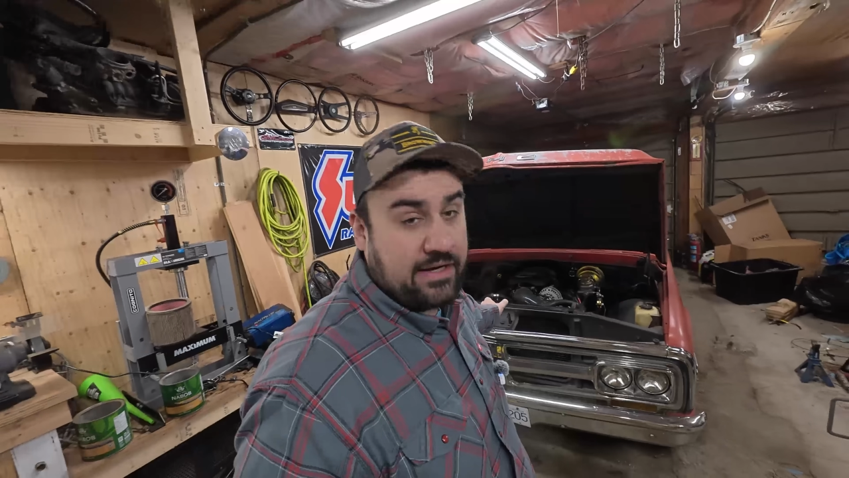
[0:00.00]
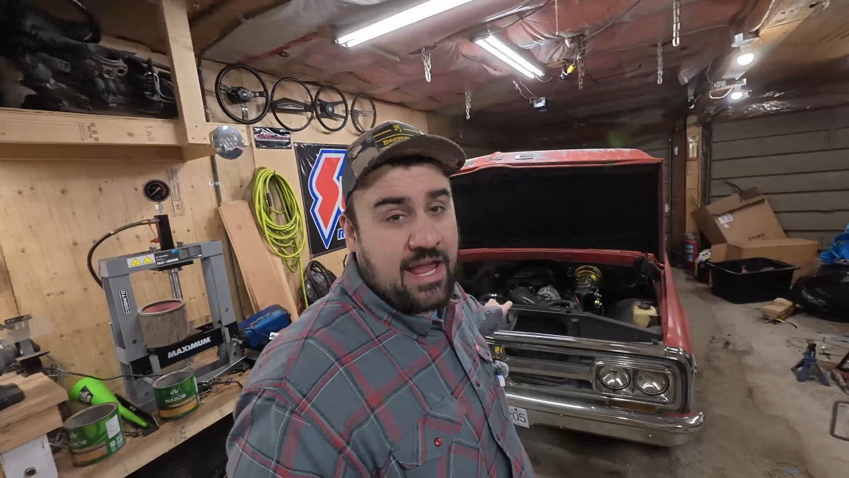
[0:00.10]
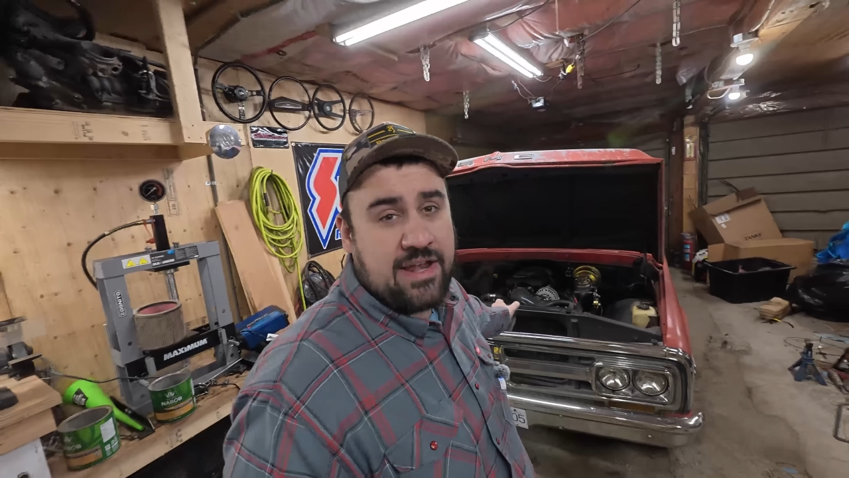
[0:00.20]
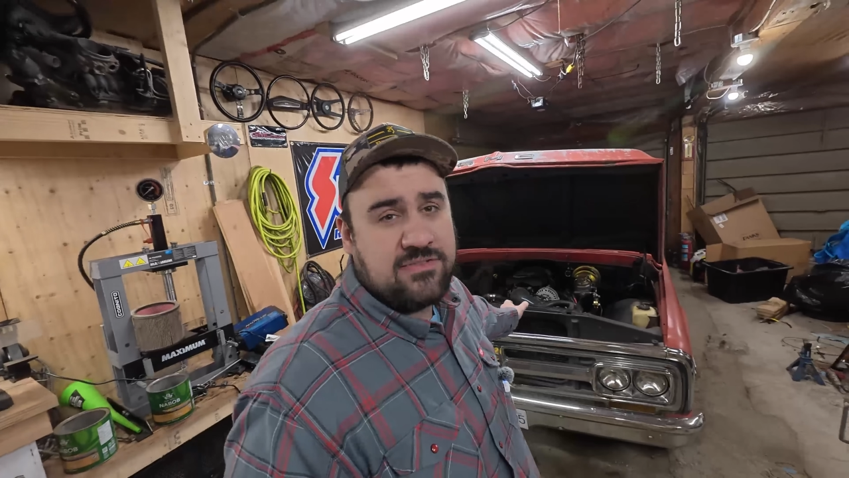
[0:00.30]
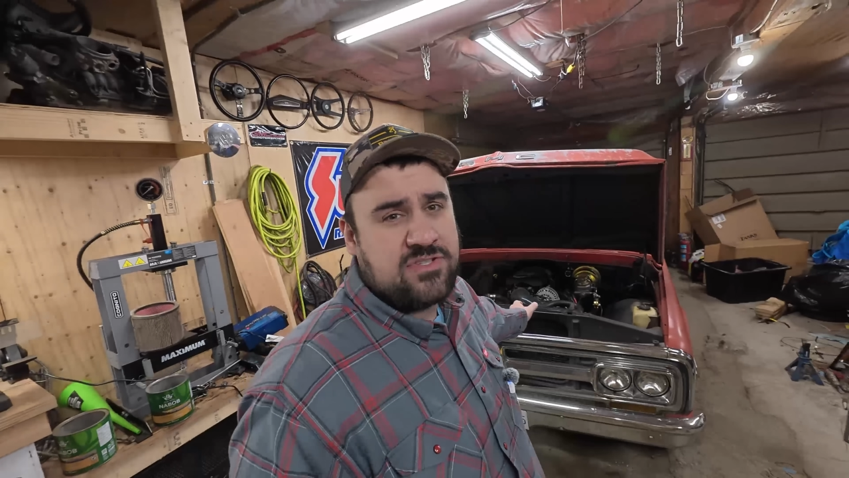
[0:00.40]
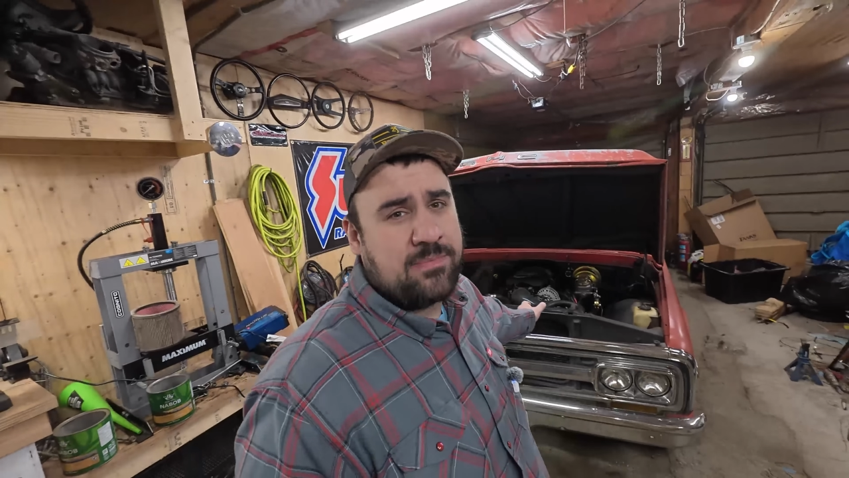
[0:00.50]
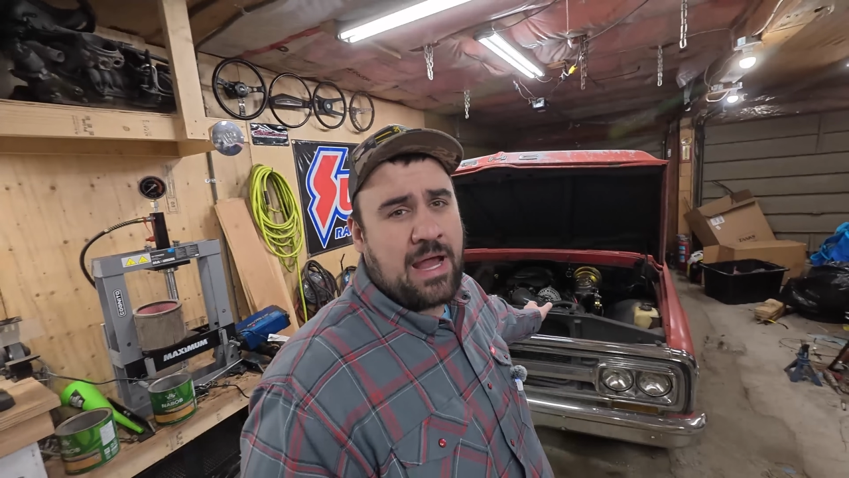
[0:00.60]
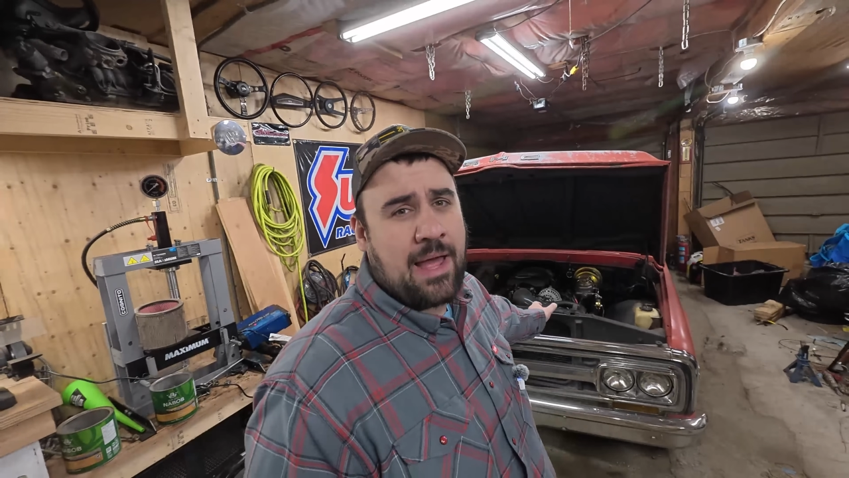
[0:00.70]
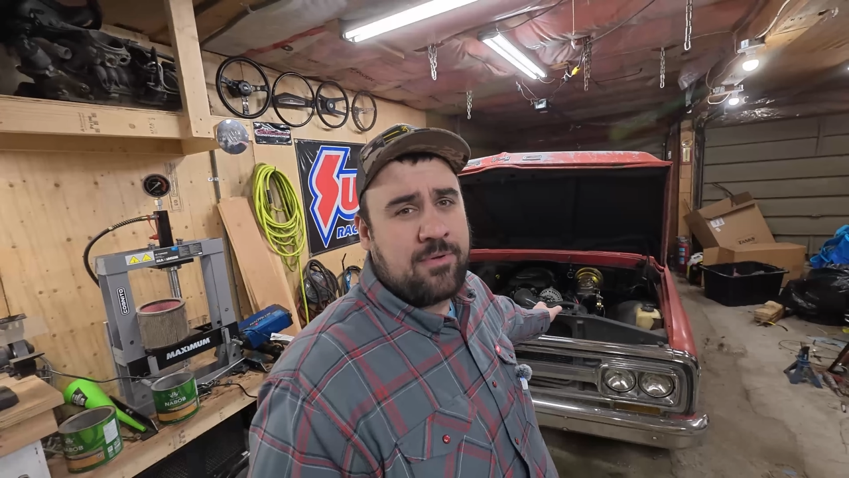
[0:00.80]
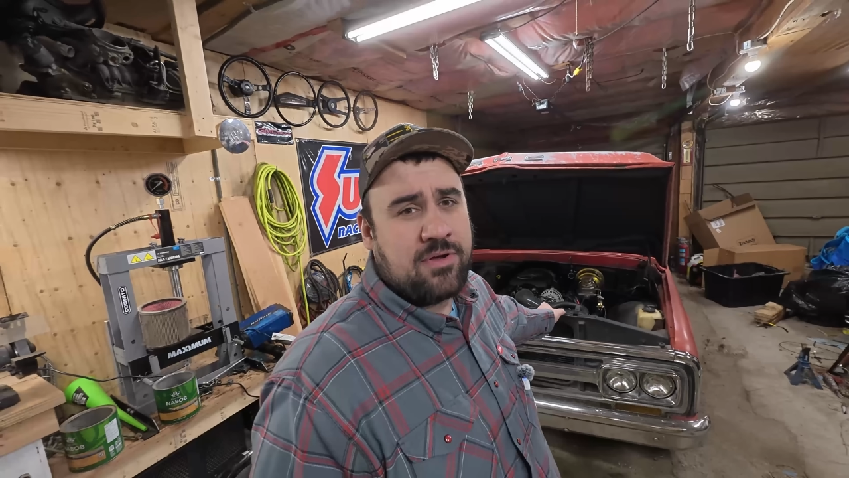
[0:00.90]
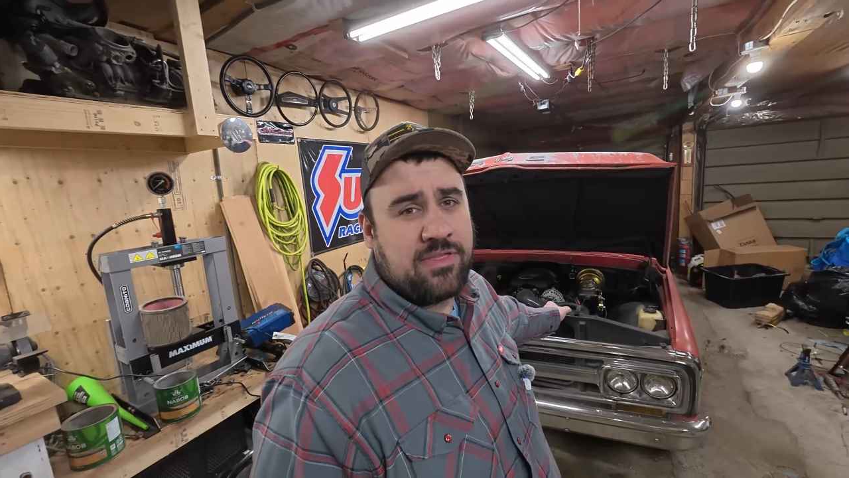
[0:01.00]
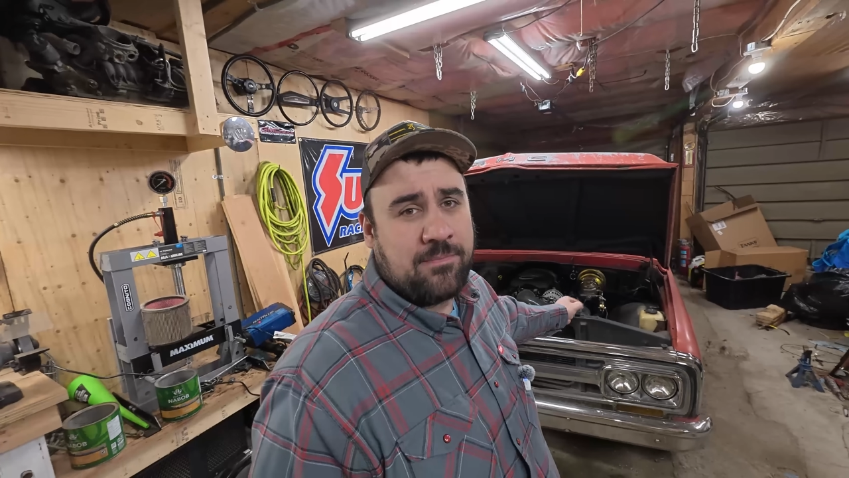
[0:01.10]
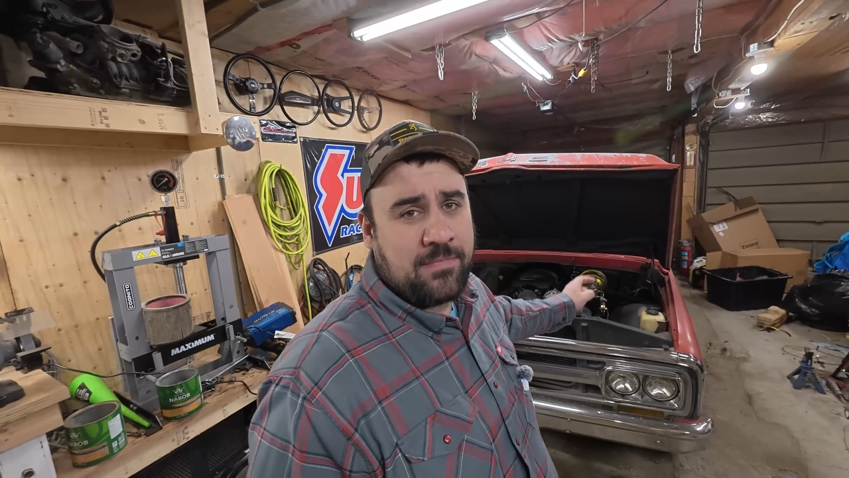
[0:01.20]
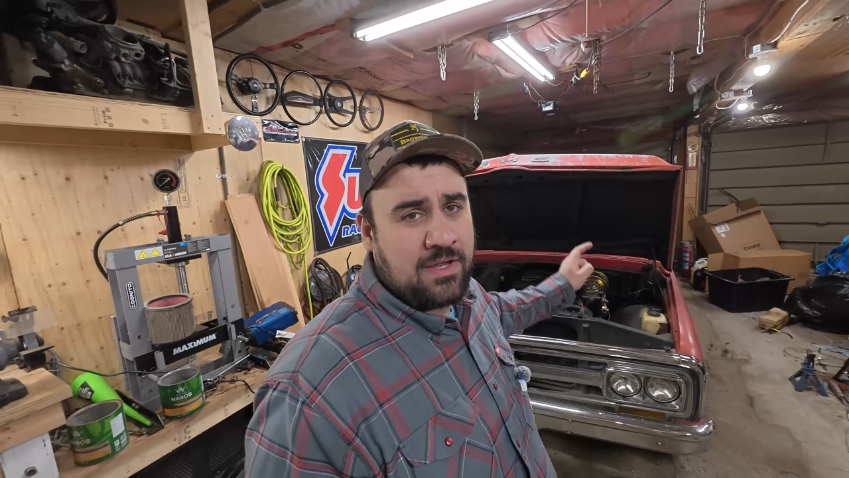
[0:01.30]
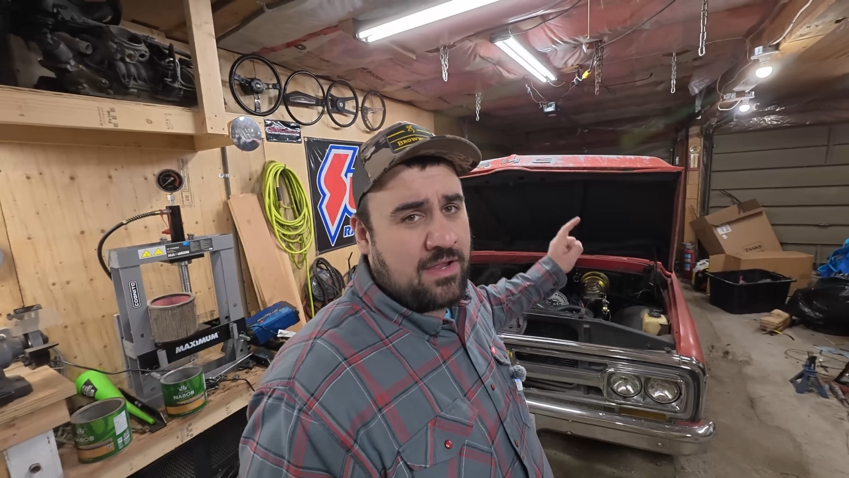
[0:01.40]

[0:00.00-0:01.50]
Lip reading: Again, super happy with them.